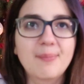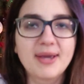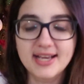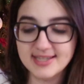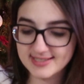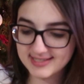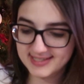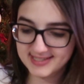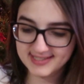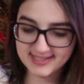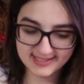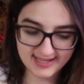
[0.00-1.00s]
because
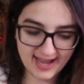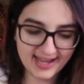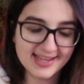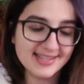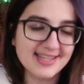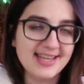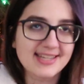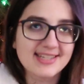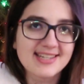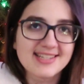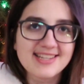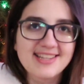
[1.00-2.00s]
I guess
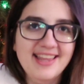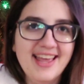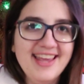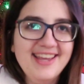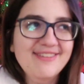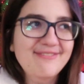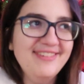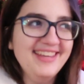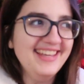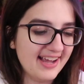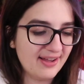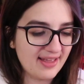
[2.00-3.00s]
Santa doesn't like
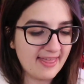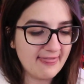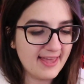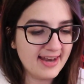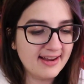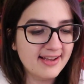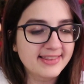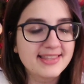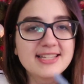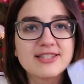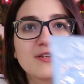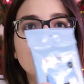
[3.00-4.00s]
me. And then I got
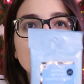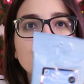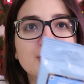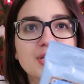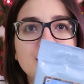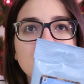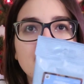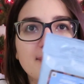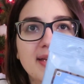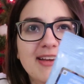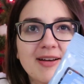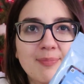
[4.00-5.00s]
these Neutrogena
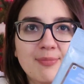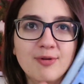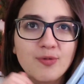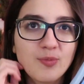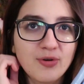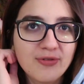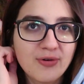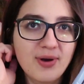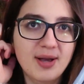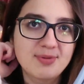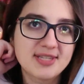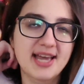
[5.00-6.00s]
makeup remover
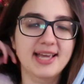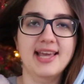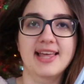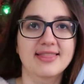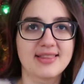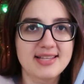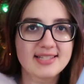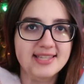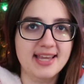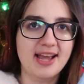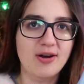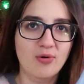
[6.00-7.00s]
wipes. I get these
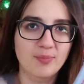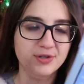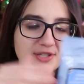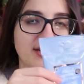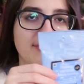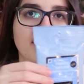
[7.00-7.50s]
like almost